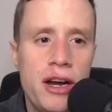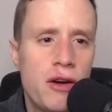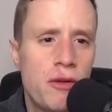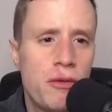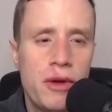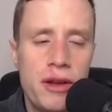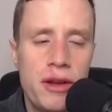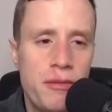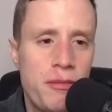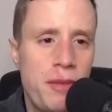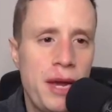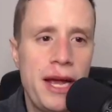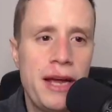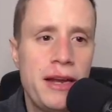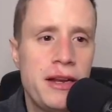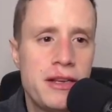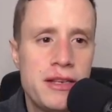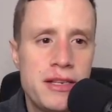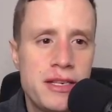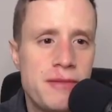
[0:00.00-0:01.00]

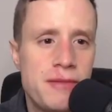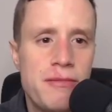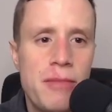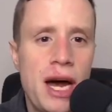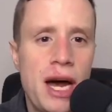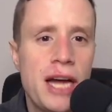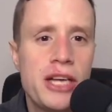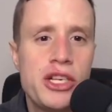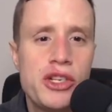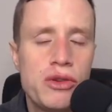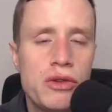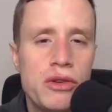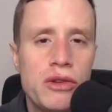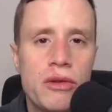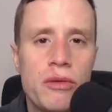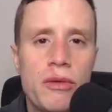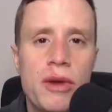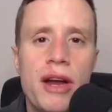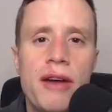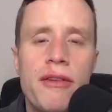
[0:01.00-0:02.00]
pandas module
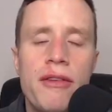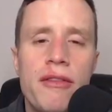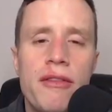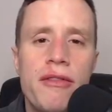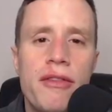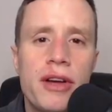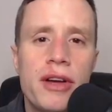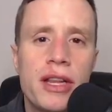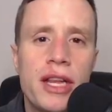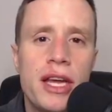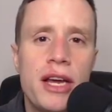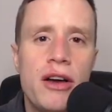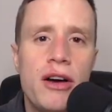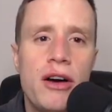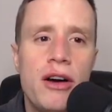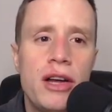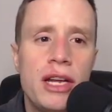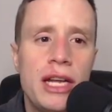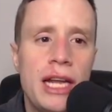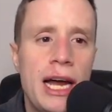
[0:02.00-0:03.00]
or whatever the fuck they
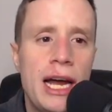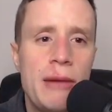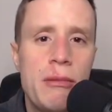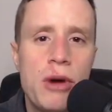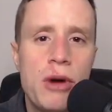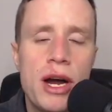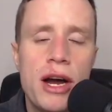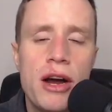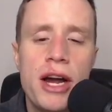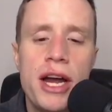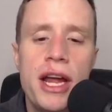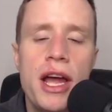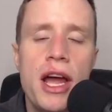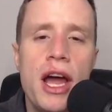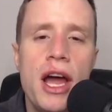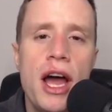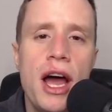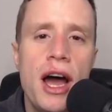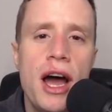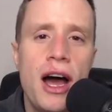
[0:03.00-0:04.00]
call it, library,
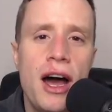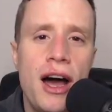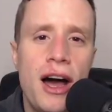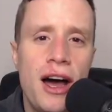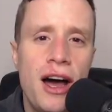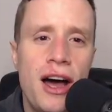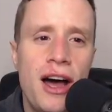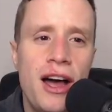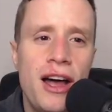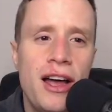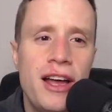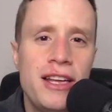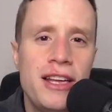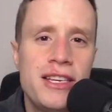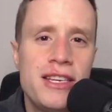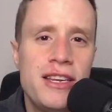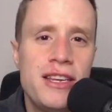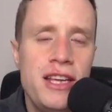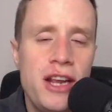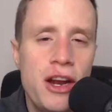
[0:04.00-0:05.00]

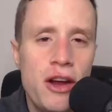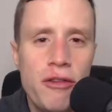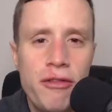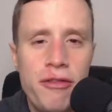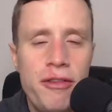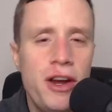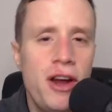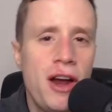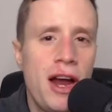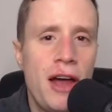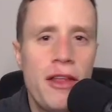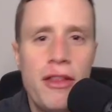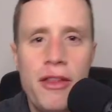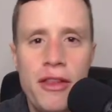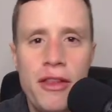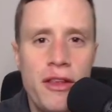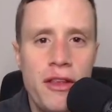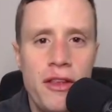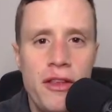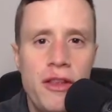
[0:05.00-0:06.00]
figure out
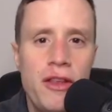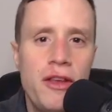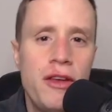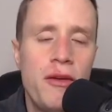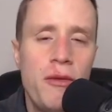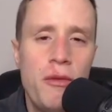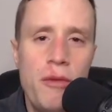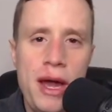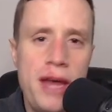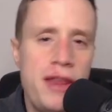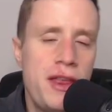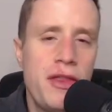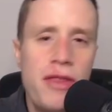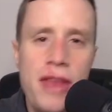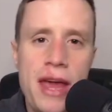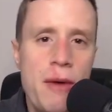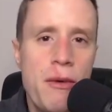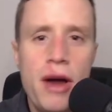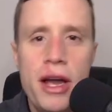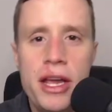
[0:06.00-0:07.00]
the way that
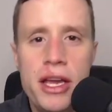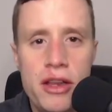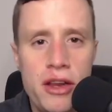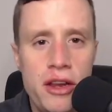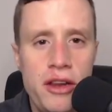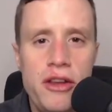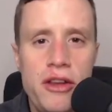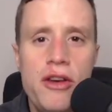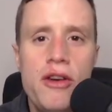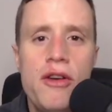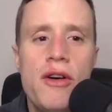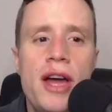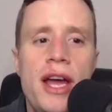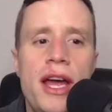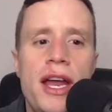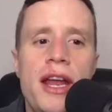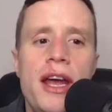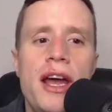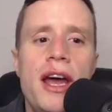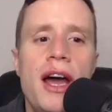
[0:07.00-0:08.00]
they want you to do
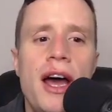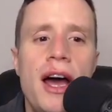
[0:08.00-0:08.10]
it,